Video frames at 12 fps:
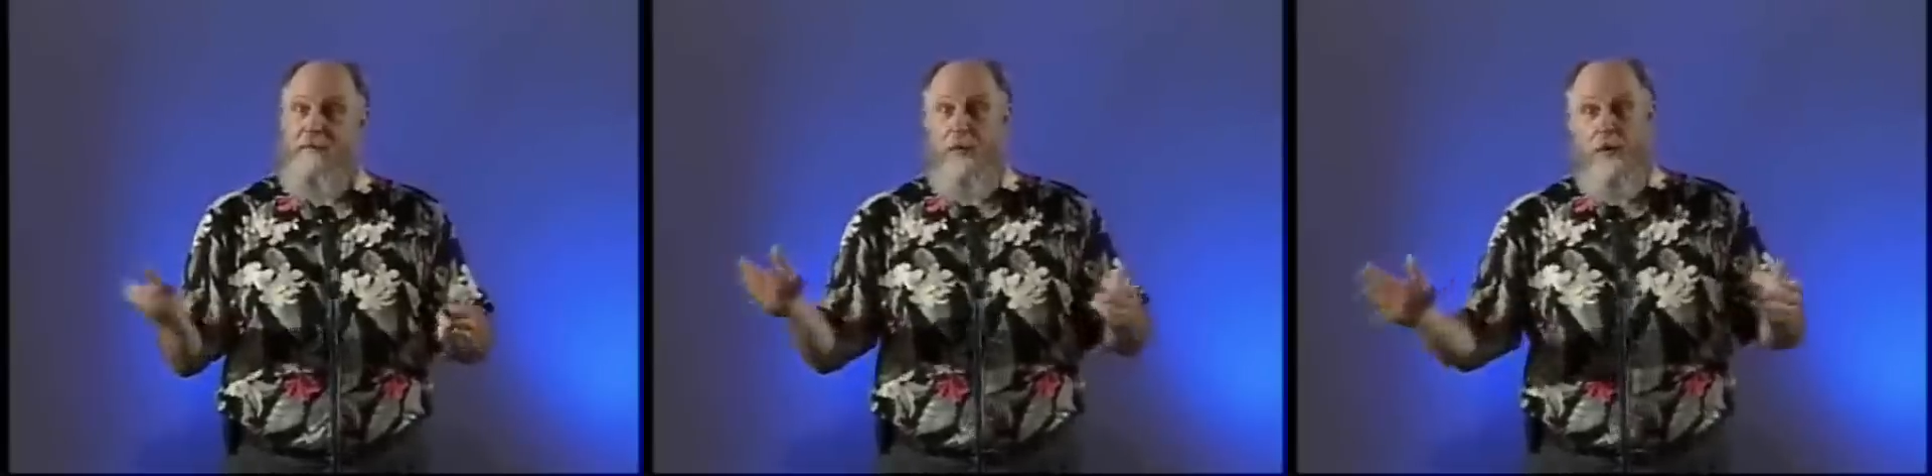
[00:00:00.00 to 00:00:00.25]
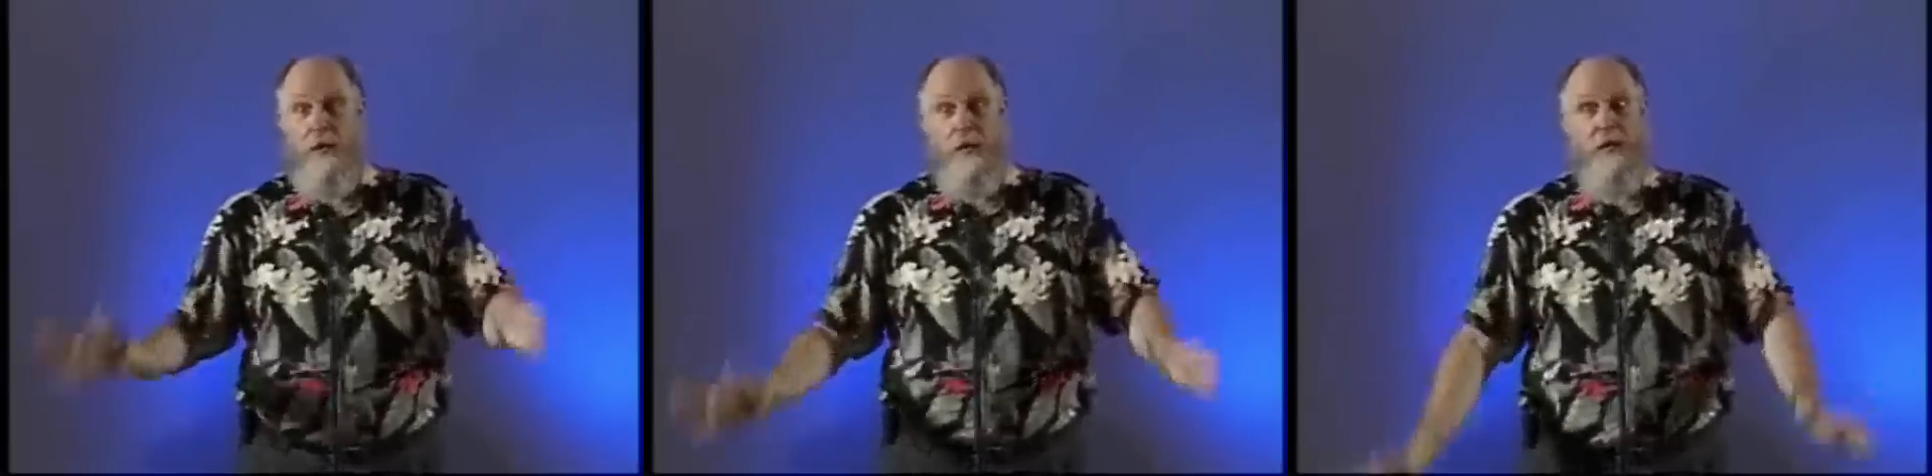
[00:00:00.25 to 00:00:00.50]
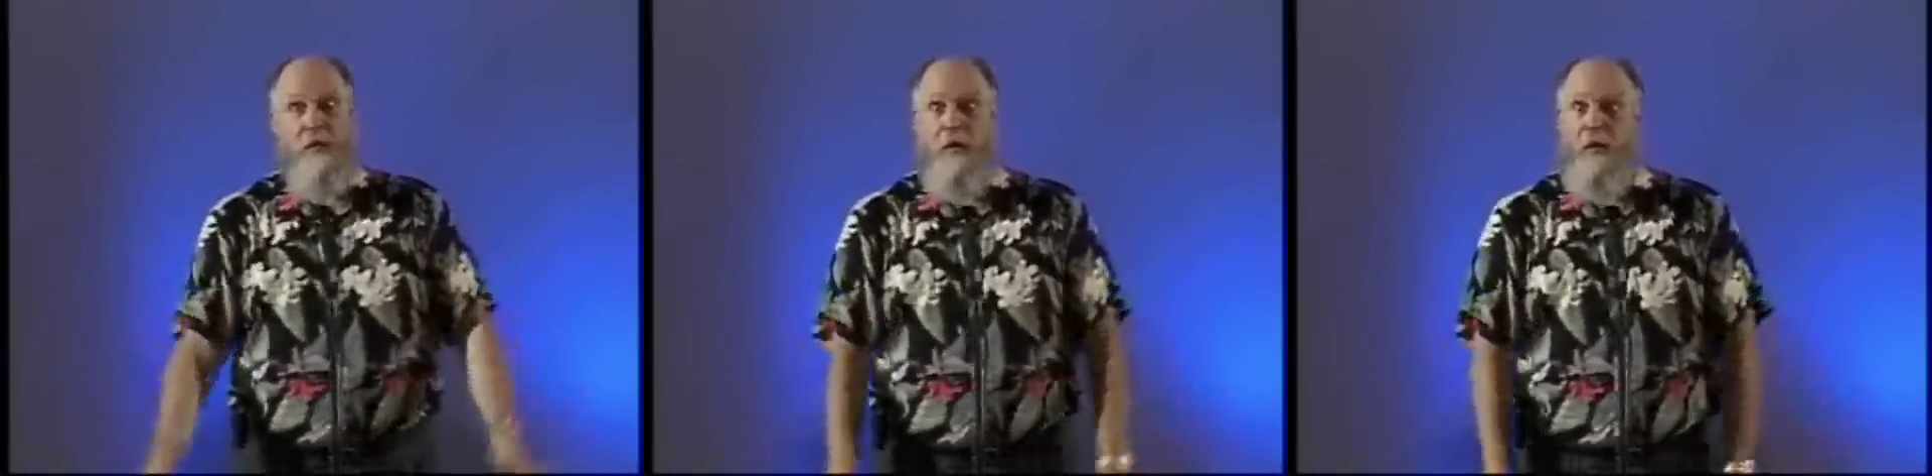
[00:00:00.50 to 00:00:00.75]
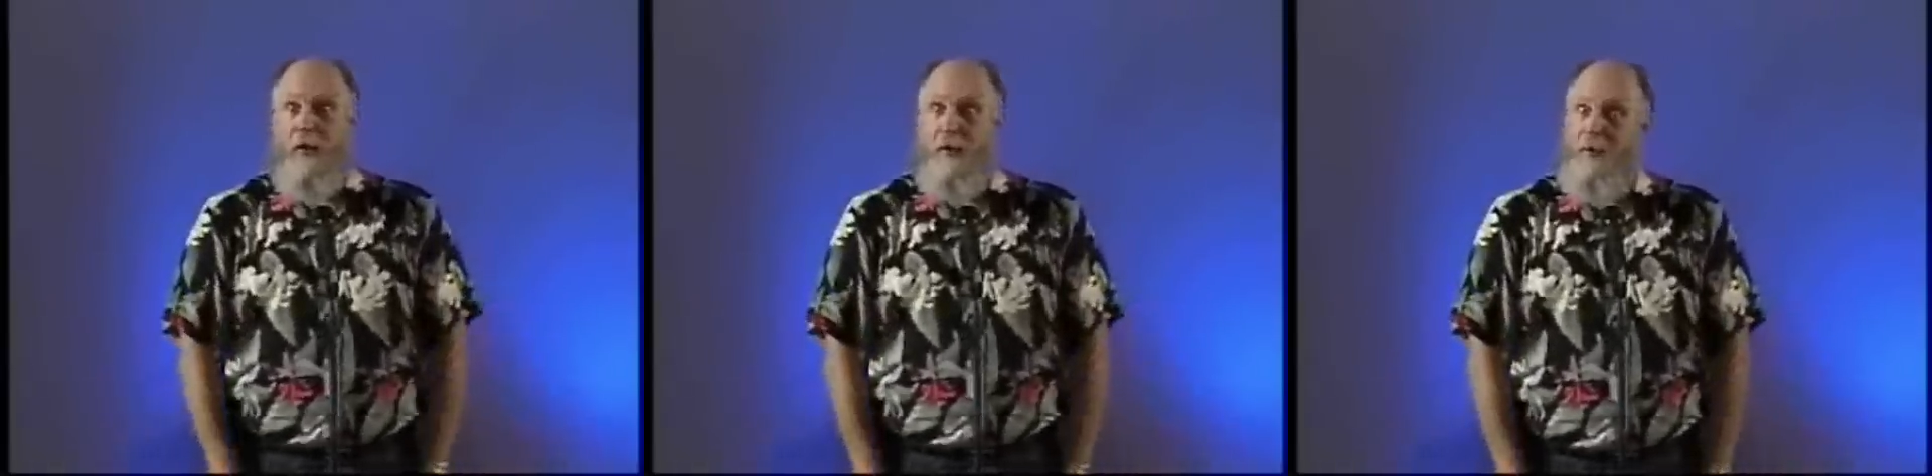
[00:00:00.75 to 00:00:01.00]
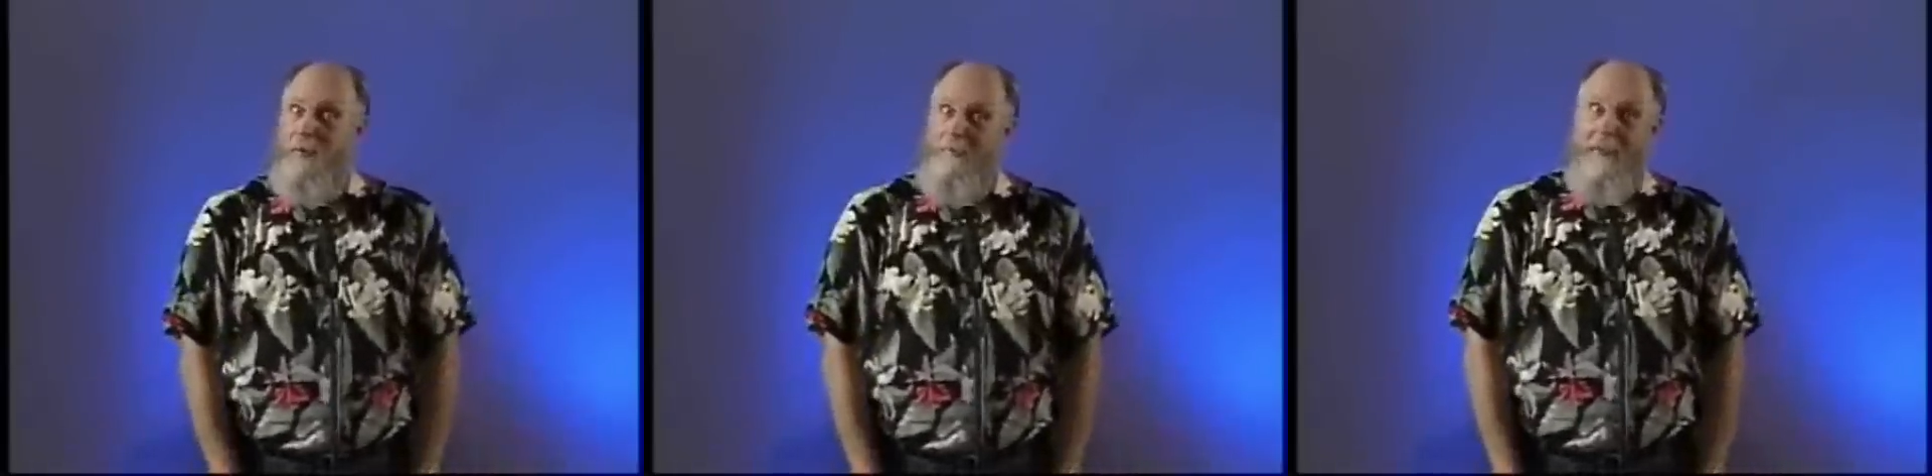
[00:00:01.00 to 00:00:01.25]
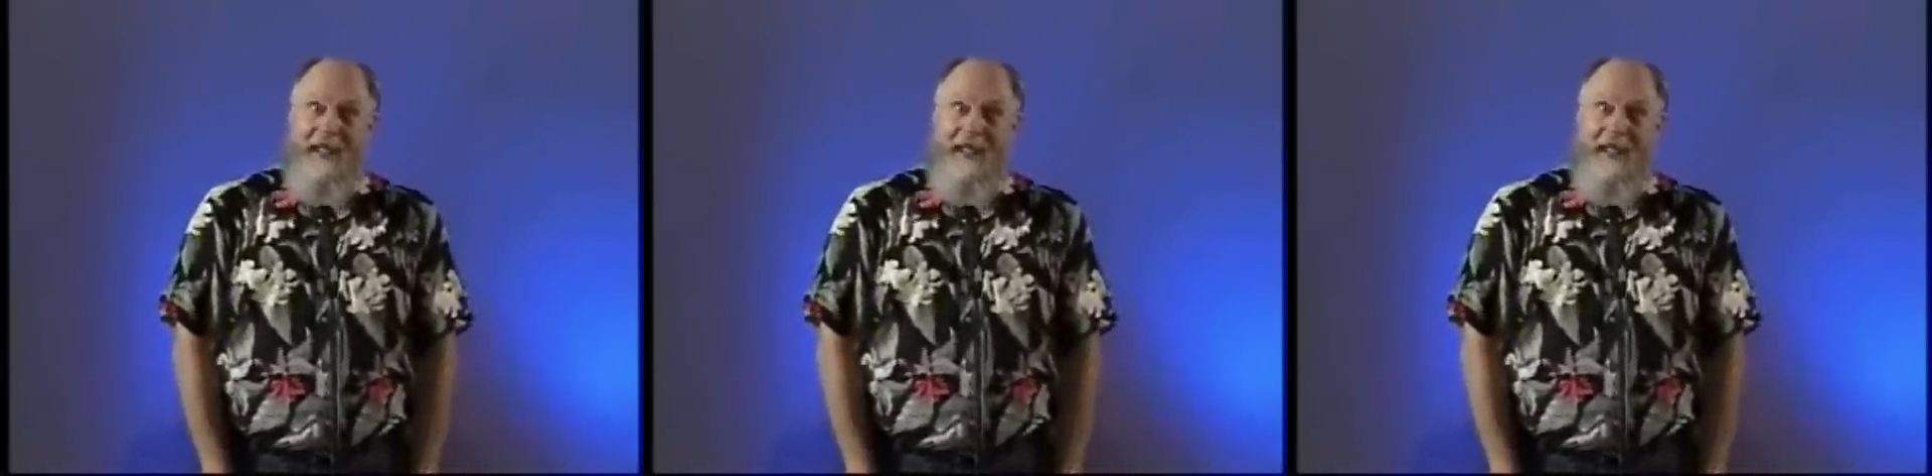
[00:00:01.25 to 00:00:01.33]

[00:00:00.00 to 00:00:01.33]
"Woo,